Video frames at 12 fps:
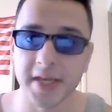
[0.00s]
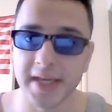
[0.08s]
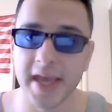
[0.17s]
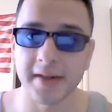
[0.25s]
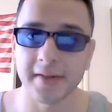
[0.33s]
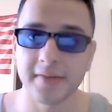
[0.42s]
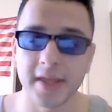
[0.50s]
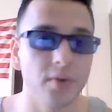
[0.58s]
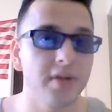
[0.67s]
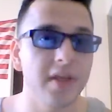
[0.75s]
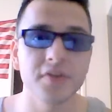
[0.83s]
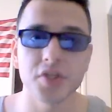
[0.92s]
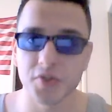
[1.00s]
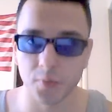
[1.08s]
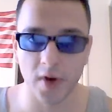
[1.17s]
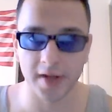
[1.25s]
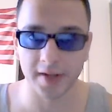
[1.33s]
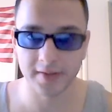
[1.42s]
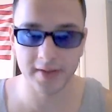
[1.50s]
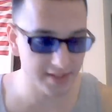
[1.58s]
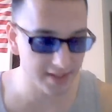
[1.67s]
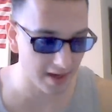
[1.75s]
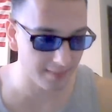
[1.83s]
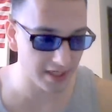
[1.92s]
Again, they don't give you just one. It's a
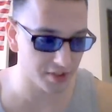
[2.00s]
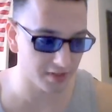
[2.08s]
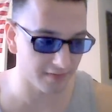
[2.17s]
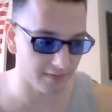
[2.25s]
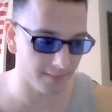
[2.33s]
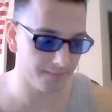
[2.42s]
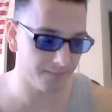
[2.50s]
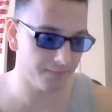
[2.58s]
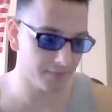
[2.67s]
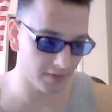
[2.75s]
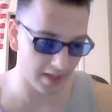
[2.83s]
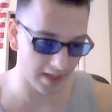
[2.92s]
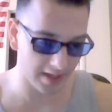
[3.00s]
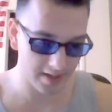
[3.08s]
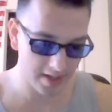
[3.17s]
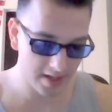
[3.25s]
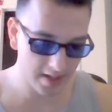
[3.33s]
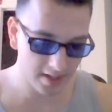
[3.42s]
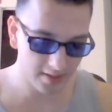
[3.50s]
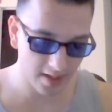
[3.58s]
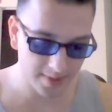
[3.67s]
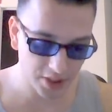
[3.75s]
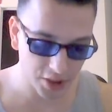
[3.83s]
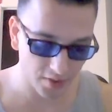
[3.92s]
combination of them. Okay,
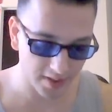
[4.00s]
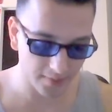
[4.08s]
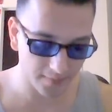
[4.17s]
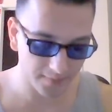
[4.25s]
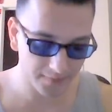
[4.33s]
let me show you.